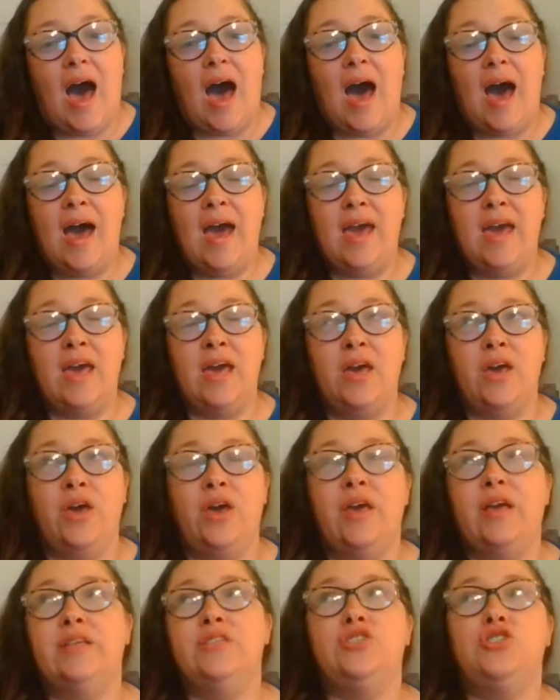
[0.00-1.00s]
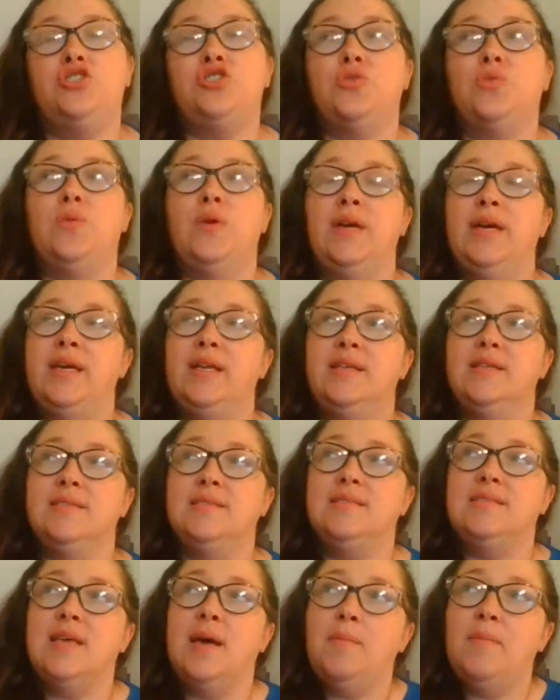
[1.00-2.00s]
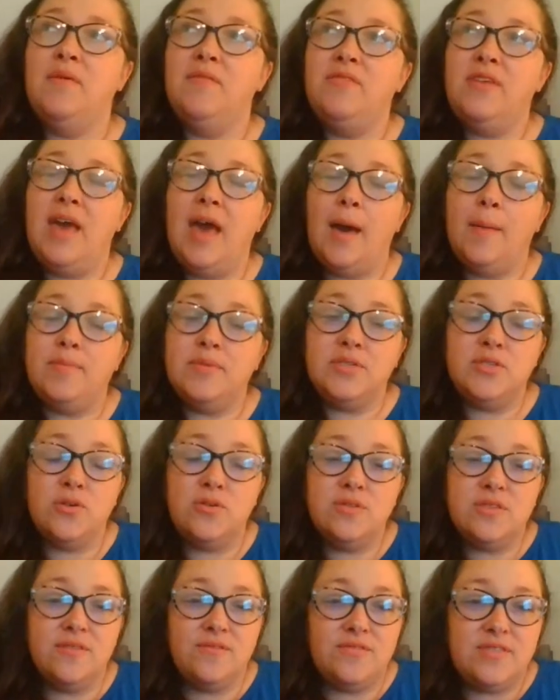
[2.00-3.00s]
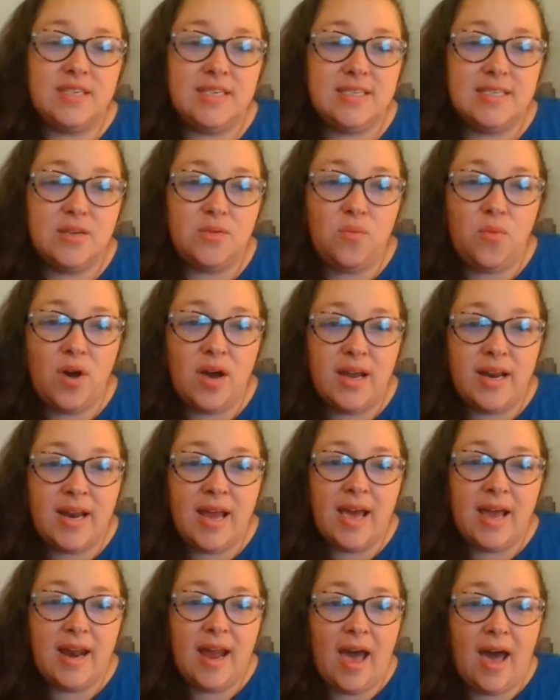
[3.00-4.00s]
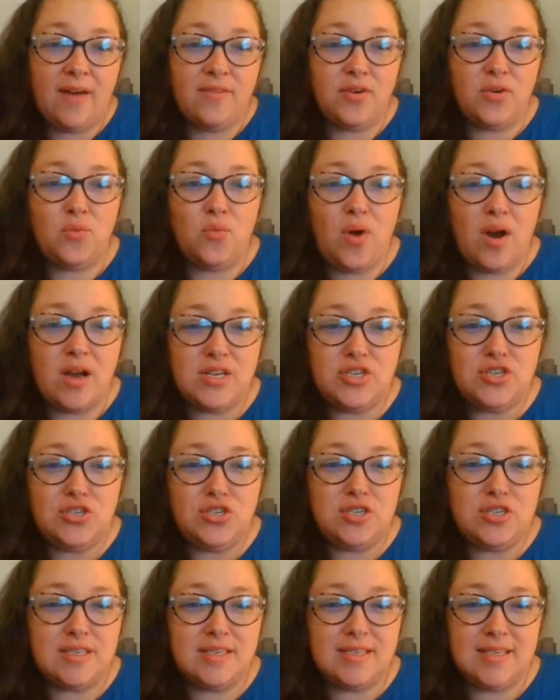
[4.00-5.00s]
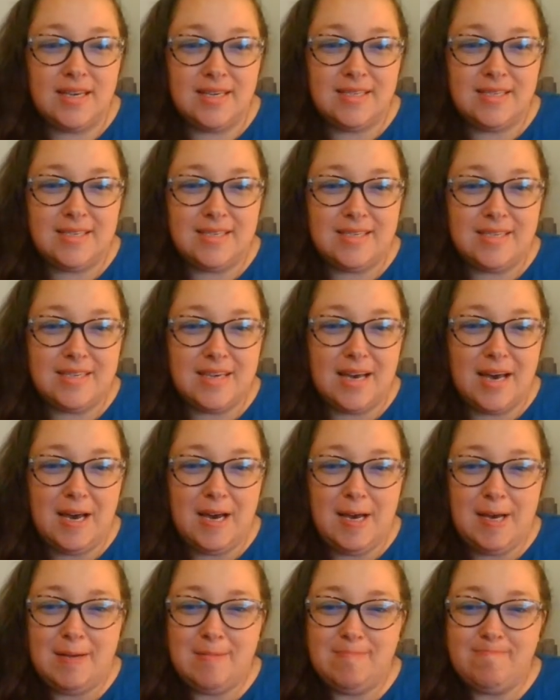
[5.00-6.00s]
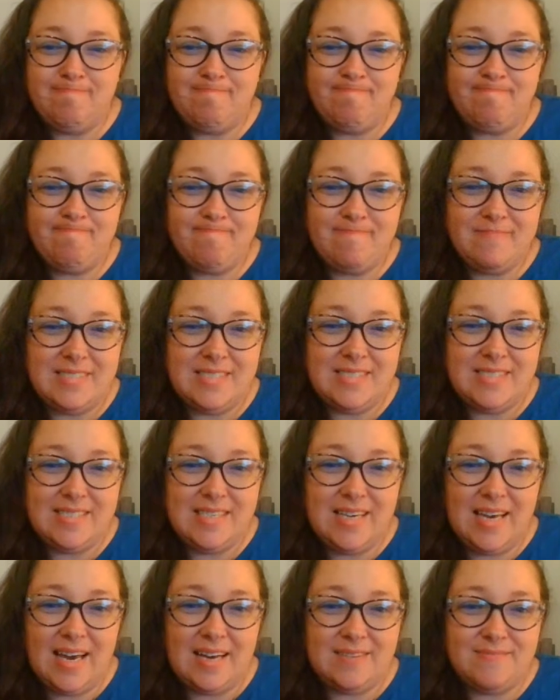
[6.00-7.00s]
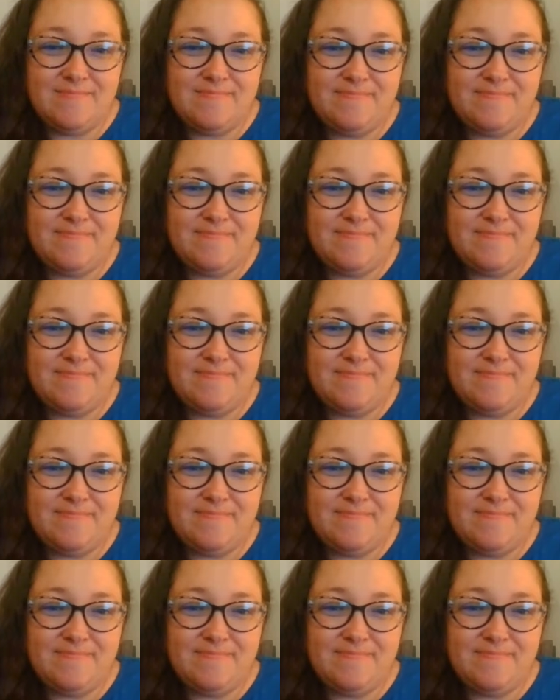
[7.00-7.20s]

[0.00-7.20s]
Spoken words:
I enjoyed some of the episodes of season 1 and haven't watched since. Yeah.